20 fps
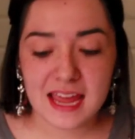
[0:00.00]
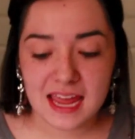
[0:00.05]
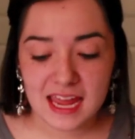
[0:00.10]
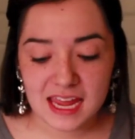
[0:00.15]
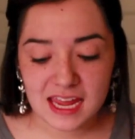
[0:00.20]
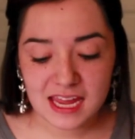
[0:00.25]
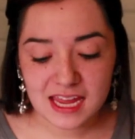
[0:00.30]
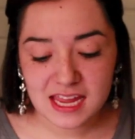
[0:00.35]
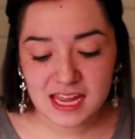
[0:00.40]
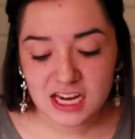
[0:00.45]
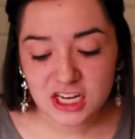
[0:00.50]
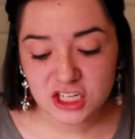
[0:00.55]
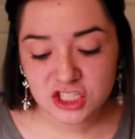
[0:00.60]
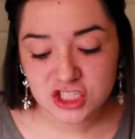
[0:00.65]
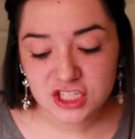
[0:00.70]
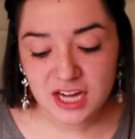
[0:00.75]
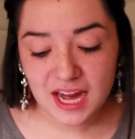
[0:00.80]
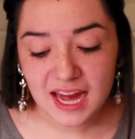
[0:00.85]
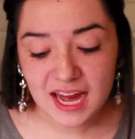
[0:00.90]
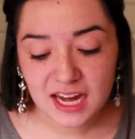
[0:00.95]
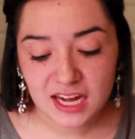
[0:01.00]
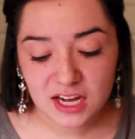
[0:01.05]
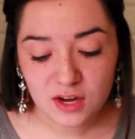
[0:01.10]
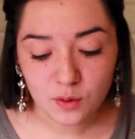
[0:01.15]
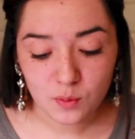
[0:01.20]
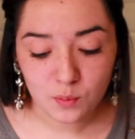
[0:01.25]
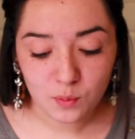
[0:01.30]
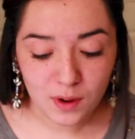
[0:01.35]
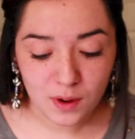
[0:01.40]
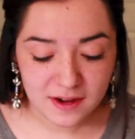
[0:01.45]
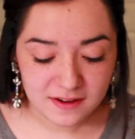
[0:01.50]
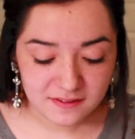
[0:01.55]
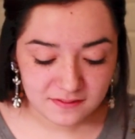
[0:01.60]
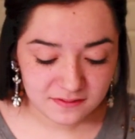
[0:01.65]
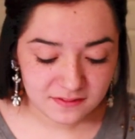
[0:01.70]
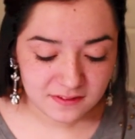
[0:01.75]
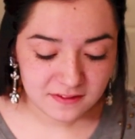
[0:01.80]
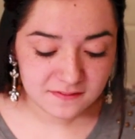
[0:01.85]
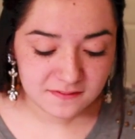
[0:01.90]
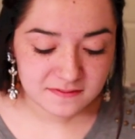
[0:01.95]
in shade
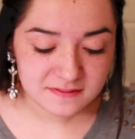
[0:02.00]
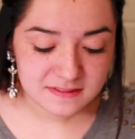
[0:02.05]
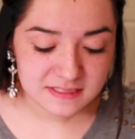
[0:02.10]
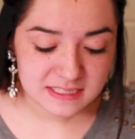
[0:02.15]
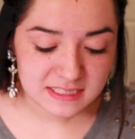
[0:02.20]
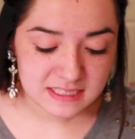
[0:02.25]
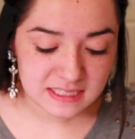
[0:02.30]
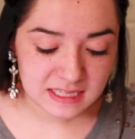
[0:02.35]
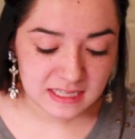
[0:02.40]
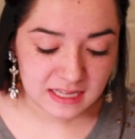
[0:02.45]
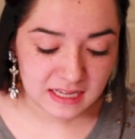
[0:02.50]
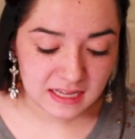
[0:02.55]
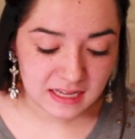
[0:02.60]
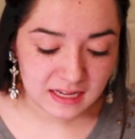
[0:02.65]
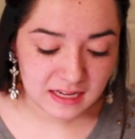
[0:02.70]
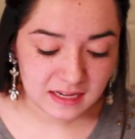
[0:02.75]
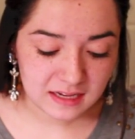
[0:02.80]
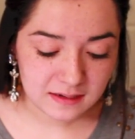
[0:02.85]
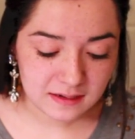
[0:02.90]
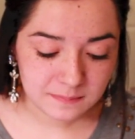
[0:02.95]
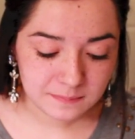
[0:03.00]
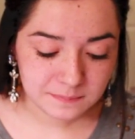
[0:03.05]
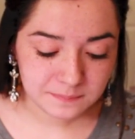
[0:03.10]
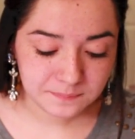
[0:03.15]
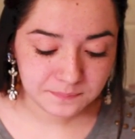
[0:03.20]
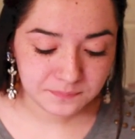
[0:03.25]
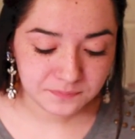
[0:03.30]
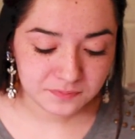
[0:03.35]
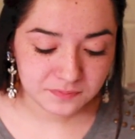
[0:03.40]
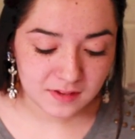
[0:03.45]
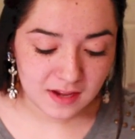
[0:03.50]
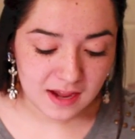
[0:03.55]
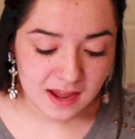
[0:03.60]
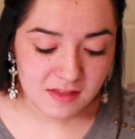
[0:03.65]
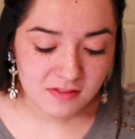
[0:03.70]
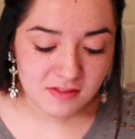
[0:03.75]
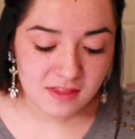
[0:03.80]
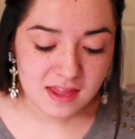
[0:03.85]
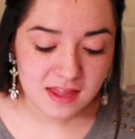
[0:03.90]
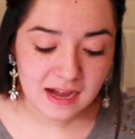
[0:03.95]
115.
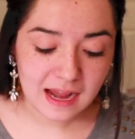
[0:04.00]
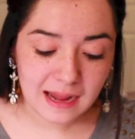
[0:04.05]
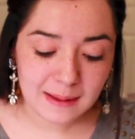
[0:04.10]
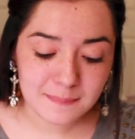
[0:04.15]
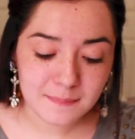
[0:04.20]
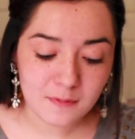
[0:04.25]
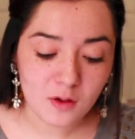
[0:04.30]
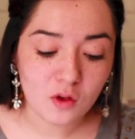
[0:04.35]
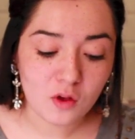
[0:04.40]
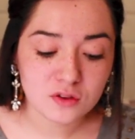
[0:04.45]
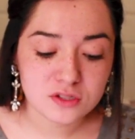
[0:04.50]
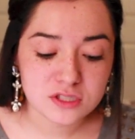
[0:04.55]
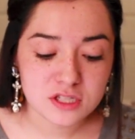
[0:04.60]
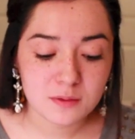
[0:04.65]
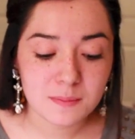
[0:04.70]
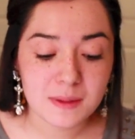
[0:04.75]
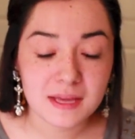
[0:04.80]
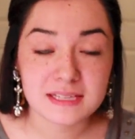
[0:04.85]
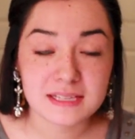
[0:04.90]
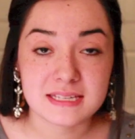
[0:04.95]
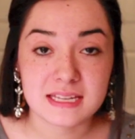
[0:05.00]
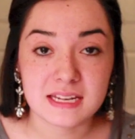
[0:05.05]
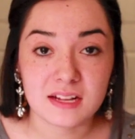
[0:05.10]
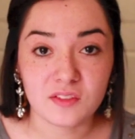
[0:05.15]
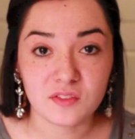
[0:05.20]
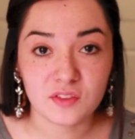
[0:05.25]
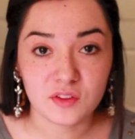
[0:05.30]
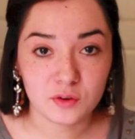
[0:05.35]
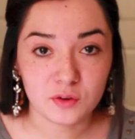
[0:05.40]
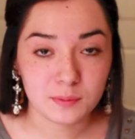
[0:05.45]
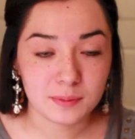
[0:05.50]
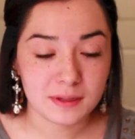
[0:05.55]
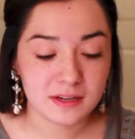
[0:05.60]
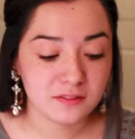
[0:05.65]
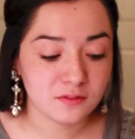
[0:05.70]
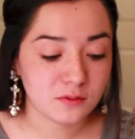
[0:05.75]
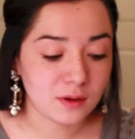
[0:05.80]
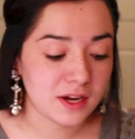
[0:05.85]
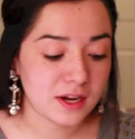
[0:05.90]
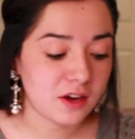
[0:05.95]
And then I'm also mixing a little bit
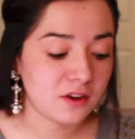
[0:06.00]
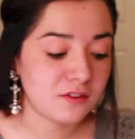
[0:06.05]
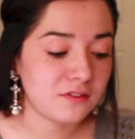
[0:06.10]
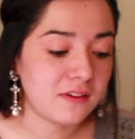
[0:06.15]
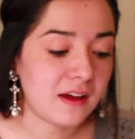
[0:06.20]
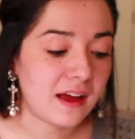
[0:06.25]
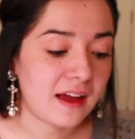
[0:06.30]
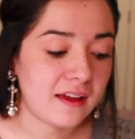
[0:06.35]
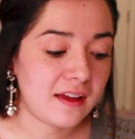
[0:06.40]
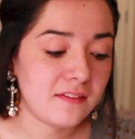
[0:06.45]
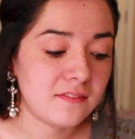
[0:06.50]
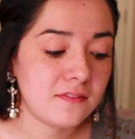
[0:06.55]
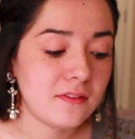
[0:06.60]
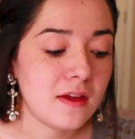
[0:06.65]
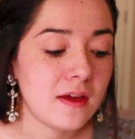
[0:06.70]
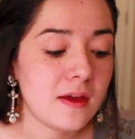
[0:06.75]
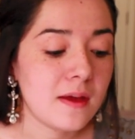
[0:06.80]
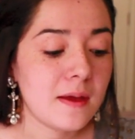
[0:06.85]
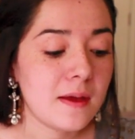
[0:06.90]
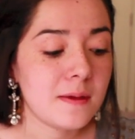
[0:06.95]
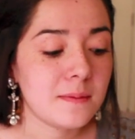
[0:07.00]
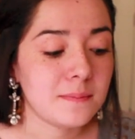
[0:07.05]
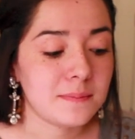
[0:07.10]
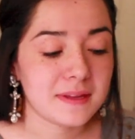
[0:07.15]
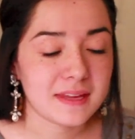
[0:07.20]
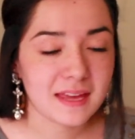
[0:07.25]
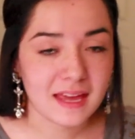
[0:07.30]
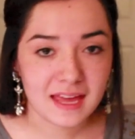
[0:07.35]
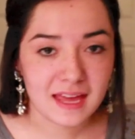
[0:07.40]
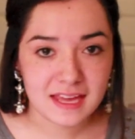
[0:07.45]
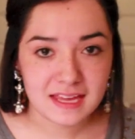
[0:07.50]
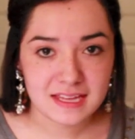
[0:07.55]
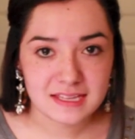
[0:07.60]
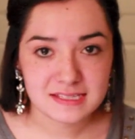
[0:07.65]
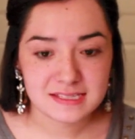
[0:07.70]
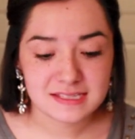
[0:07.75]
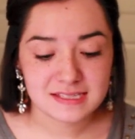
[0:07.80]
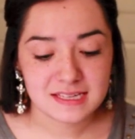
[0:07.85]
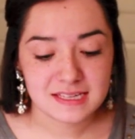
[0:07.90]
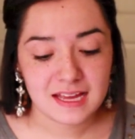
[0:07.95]
of 105
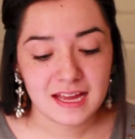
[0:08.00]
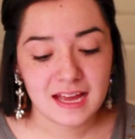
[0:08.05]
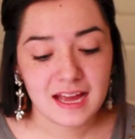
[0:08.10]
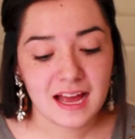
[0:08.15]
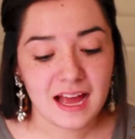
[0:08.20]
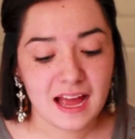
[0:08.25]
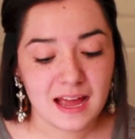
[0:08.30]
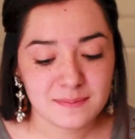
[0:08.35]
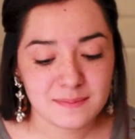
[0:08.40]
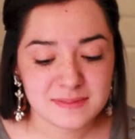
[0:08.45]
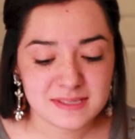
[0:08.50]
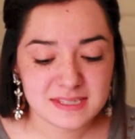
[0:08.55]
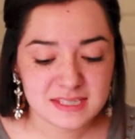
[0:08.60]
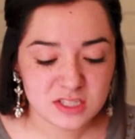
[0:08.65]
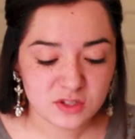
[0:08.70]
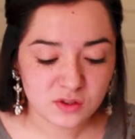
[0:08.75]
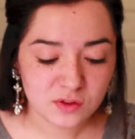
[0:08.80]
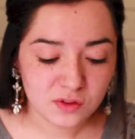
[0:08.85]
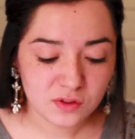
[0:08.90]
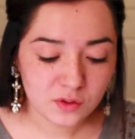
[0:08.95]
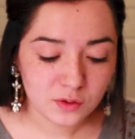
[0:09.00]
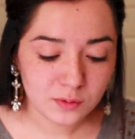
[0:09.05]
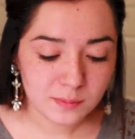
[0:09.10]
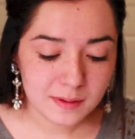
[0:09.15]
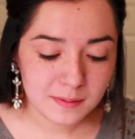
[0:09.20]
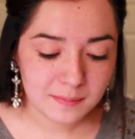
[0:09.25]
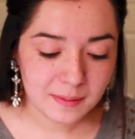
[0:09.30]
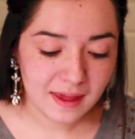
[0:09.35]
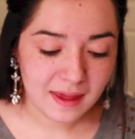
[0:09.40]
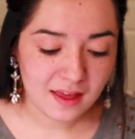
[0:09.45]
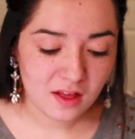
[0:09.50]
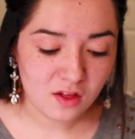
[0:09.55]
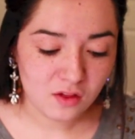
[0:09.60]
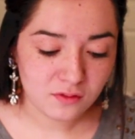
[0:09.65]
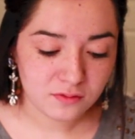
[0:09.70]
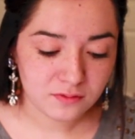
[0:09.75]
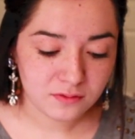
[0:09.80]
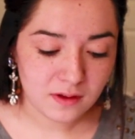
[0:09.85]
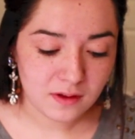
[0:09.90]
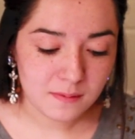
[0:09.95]
because I'm still a little bit
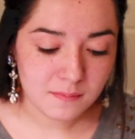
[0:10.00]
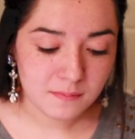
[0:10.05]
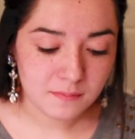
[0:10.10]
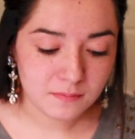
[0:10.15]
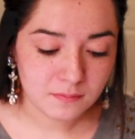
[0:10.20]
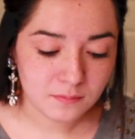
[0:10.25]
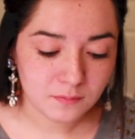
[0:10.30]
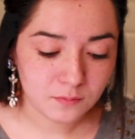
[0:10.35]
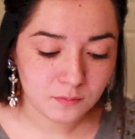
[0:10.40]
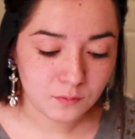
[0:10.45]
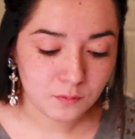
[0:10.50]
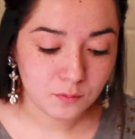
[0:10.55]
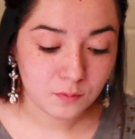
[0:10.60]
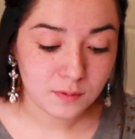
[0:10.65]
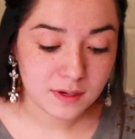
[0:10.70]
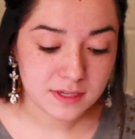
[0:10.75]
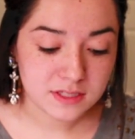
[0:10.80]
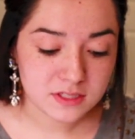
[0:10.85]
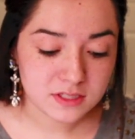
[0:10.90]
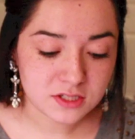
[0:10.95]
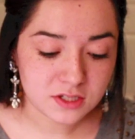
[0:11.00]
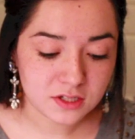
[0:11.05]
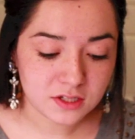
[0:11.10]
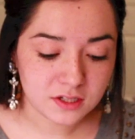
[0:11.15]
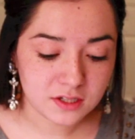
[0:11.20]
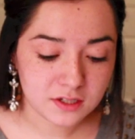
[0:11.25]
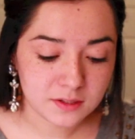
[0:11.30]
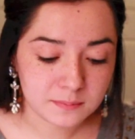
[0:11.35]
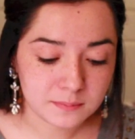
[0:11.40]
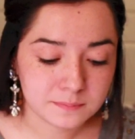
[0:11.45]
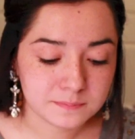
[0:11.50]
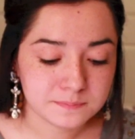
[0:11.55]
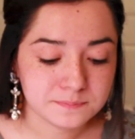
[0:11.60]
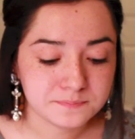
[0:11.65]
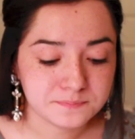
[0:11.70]
pale from winter.